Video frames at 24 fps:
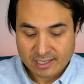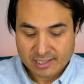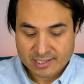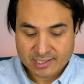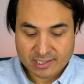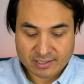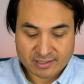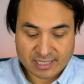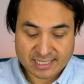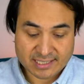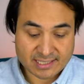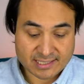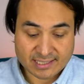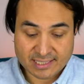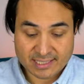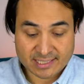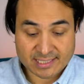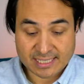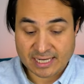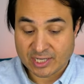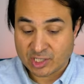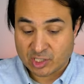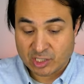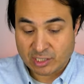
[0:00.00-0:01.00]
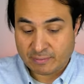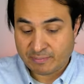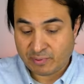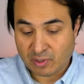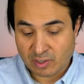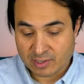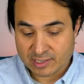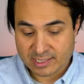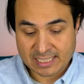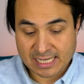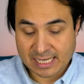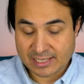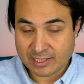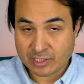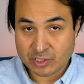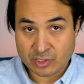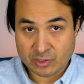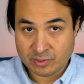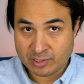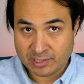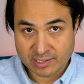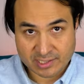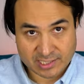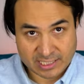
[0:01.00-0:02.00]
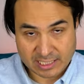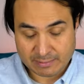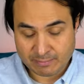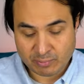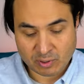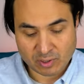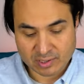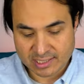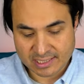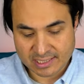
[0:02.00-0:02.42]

So this is essentially a pot stand, and you can see pot